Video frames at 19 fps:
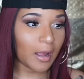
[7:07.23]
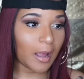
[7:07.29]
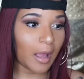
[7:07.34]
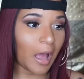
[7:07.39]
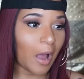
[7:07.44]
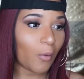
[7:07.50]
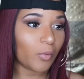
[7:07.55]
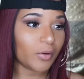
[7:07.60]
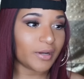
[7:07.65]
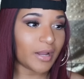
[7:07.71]

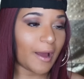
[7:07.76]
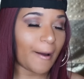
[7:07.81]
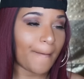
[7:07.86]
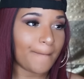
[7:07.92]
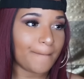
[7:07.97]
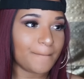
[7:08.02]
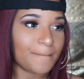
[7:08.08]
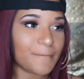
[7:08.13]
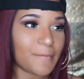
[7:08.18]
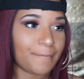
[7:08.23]
I would
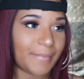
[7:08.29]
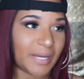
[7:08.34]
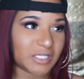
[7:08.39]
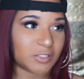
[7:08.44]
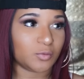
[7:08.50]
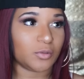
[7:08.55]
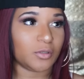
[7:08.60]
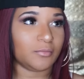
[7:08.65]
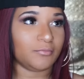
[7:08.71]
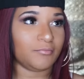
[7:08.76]
not
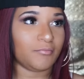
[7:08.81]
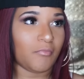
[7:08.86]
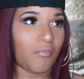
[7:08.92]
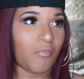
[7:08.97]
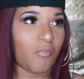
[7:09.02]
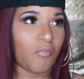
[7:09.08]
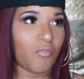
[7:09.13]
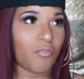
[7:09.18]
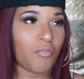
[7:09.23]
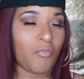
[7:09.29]
mess with him
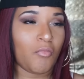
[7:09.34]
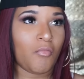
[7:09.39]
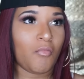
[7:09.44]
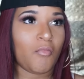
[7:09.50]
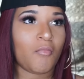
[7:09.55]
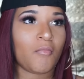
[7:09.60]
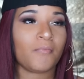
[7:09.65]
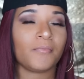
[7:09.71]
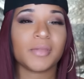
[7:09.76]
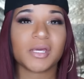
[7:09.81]

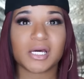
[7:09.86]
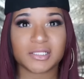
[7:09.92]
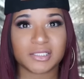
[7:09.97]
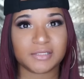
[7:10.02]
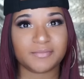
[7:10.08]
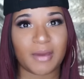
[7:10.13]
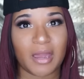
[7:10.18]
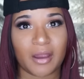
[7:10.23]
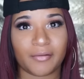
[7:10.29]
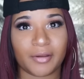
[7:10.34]
because
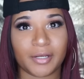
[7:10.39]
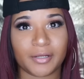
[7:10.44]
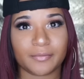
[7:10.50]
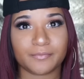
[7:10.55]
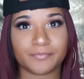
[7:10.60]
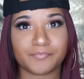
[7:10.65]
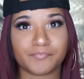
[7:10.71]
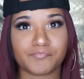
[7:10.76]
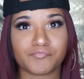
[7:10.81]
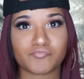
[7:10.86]
he's married.
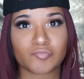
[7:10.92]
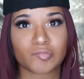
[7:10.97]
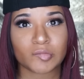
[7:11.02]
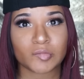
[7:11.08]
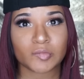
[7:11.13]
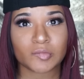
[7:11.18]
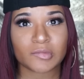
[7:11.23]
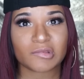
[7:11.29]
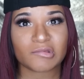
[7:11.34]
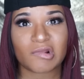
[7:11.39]

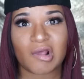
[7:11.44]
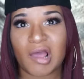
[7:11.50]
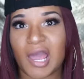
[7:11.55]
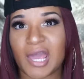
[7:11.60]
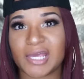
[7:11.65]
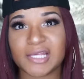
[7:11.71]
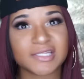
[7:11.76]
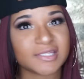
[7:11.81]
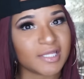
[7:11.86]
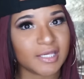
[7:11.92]

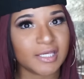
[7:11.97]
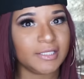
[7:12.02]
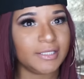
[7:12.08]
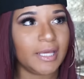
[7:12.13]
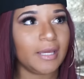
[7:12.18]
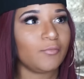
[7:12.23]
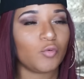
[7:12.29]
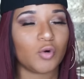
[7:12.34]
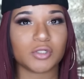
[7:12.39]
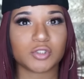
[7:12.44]
And he
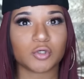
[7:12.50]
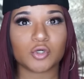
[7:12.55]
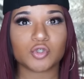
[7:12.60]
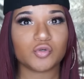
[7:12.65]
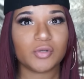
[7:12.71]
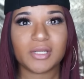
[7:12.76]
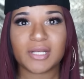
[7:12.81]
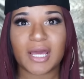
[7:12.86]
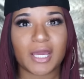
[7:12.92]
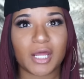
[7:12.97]
damn well told you
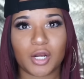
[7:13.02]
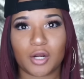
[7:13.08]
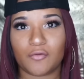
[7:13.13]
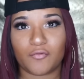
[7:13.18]
he not getting a